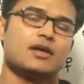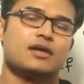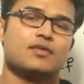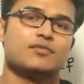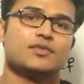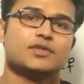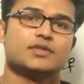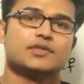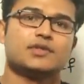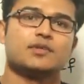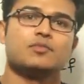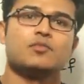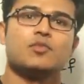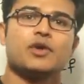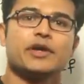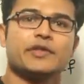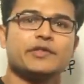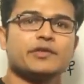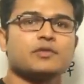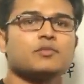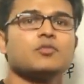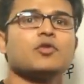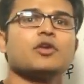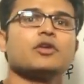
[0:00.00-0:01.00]
with some
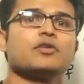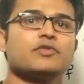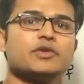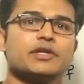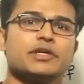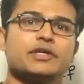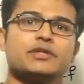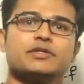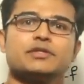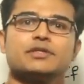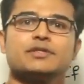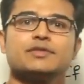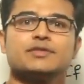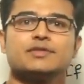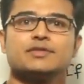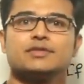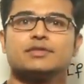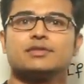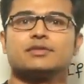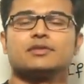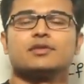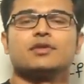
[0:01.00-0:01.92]
minor modifications.